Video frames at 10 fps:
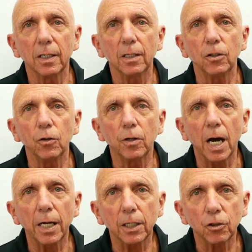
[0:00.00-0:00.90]
You
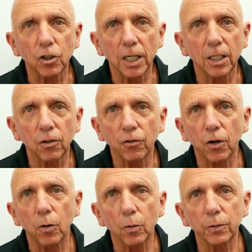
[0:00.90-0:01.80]
gotta change the
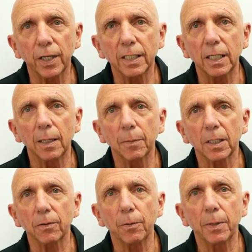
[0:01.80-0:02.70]
whole dynamic of
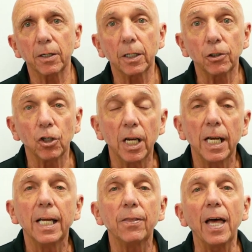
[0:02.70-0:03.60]
the marriage.
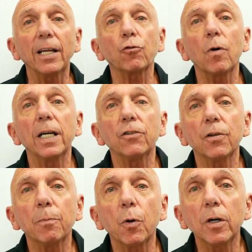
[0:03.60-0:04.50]
That's why it's
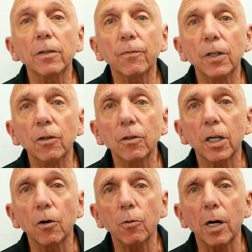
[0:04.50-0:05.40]
important for you to go
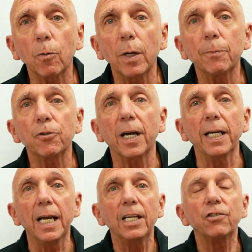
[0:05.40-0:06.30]
to our website,
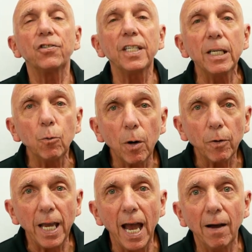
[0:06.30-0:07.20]
see what we
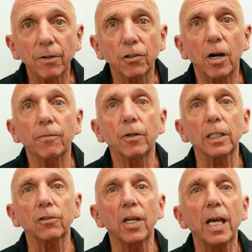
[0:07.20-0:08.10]
have as
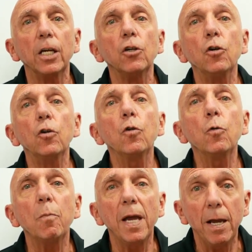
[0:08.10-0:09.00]
offerings. You
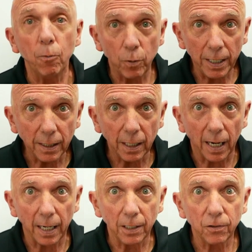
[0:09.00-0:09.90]
may
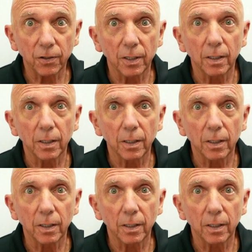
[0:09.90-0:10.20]
realize